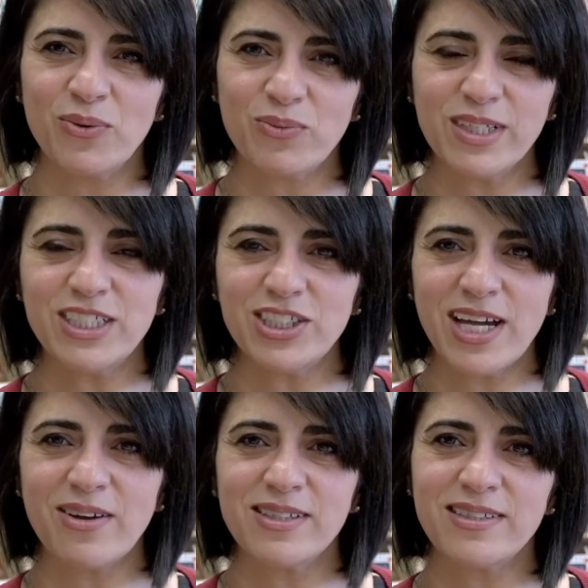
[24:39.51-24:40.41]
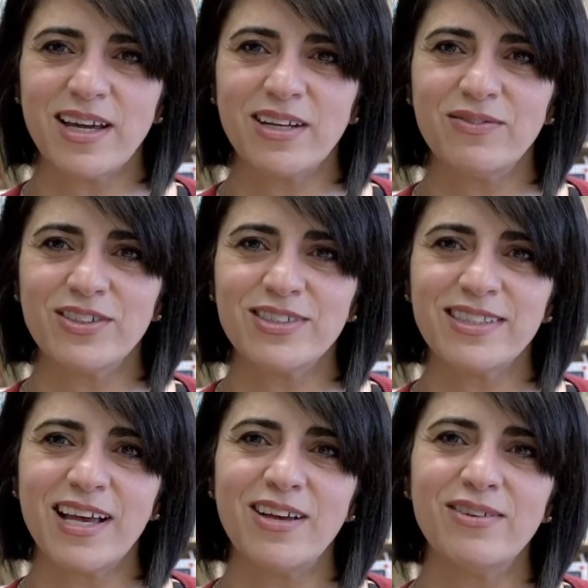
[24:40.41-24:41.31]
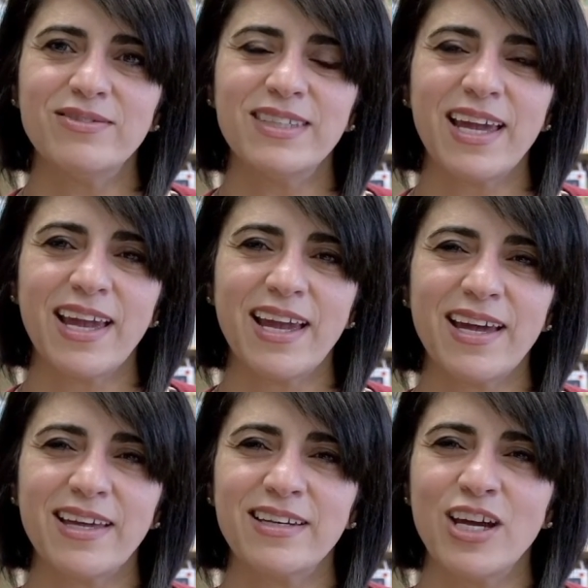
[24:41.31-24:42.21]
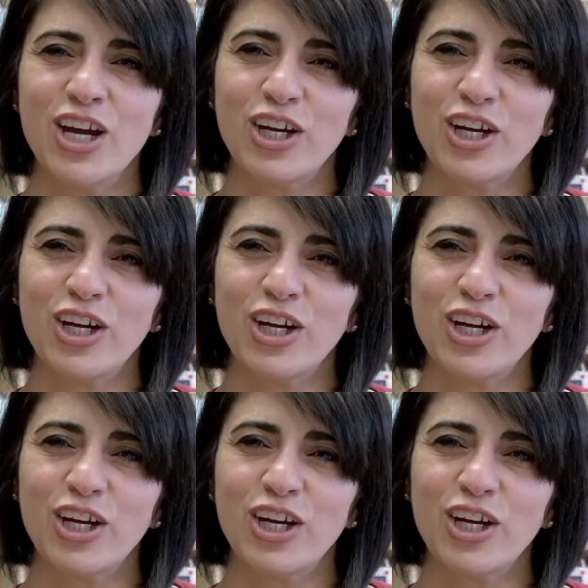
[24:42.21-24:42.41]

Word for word: reach down inside of yourselves and